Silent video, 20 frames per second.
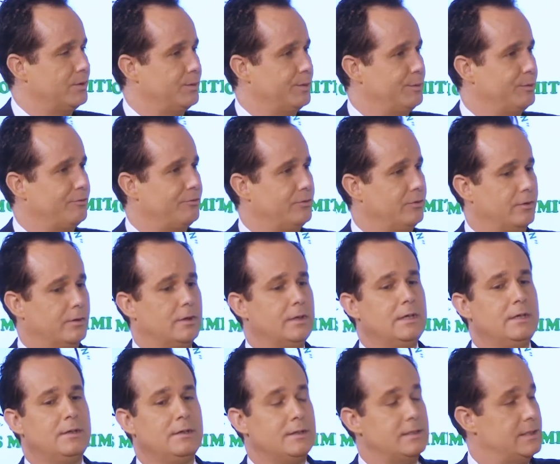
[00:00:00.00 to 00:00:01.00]
week before,
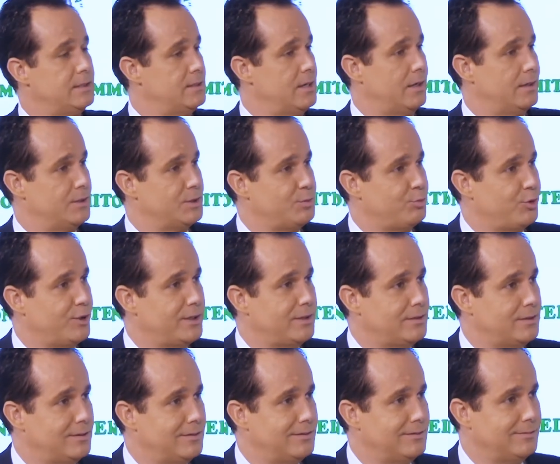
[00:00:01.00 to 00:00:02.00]
this is not a
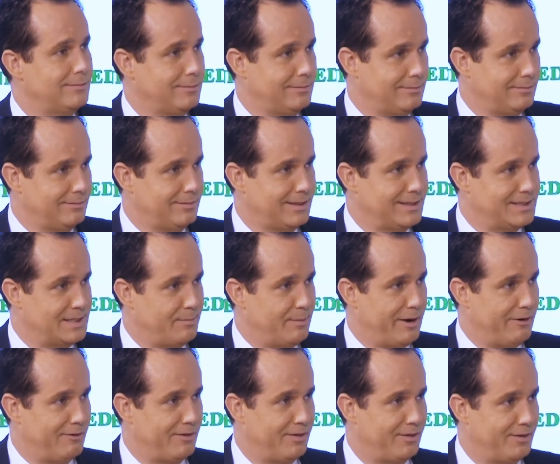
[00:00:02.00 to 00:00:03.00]
sprint, it's a
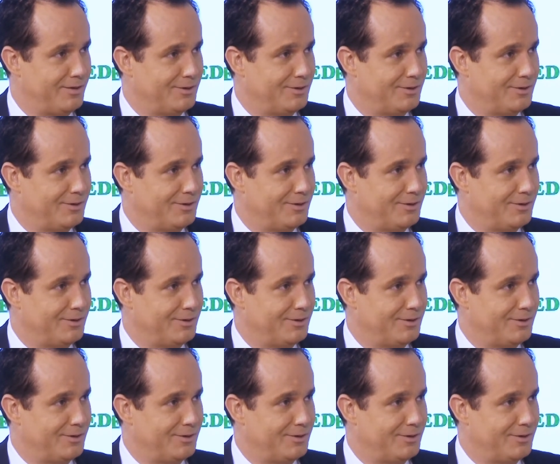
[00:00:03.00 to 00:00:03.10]
marathon.